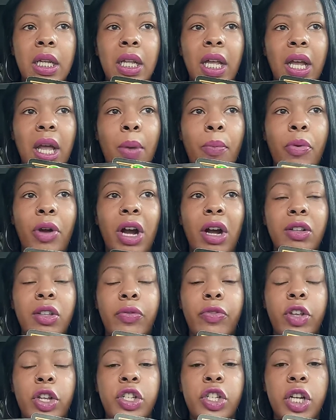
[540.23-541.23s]
Like, I'm proud
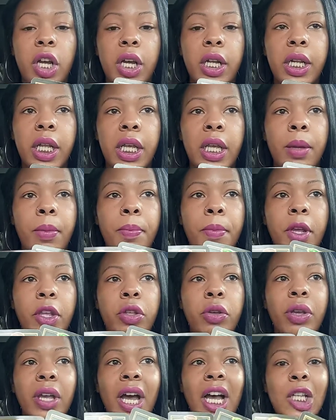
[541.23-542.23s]
of your journey, but
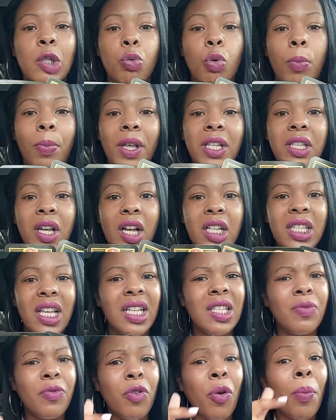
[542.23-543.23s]
you guys will be
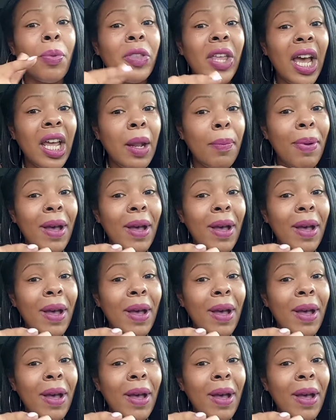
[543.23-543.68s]
successful. Ten of